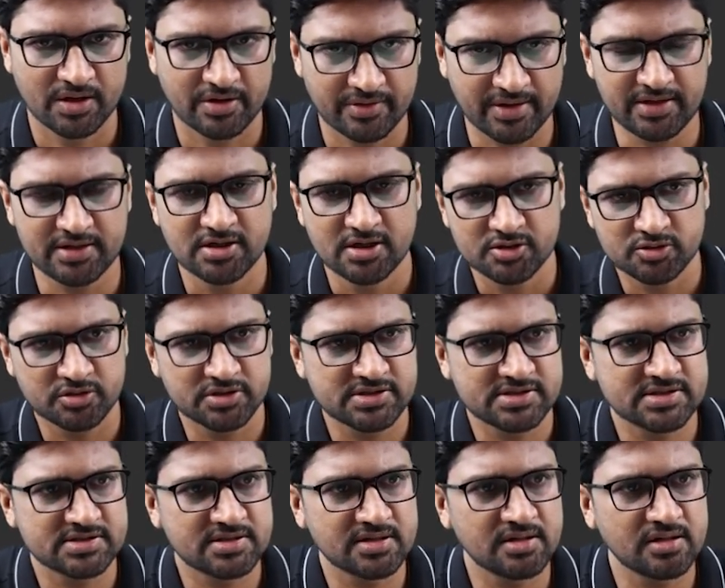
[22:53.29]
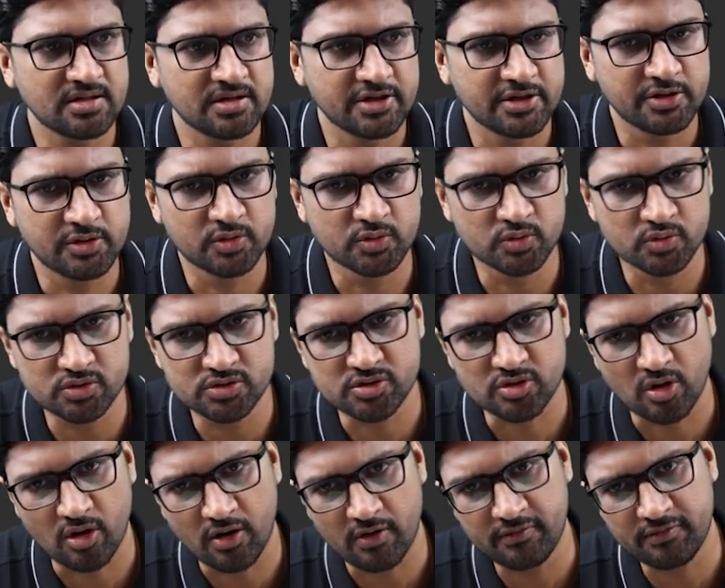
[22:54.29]
Right? So this is the use
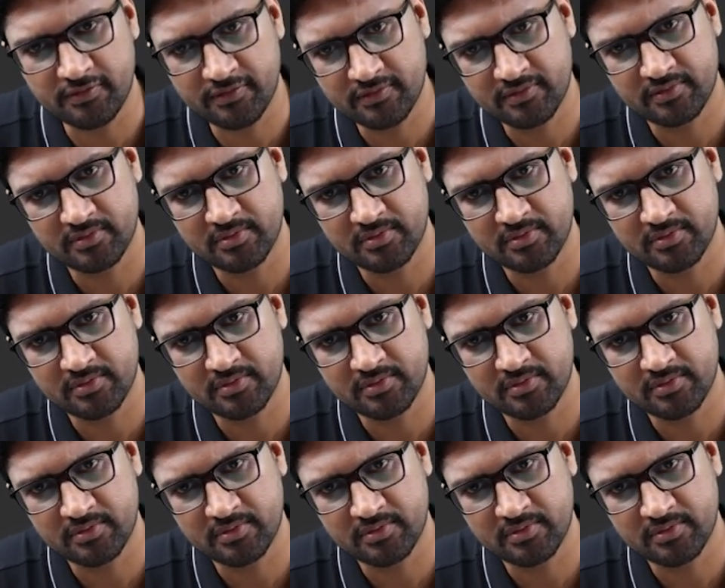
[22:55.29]
of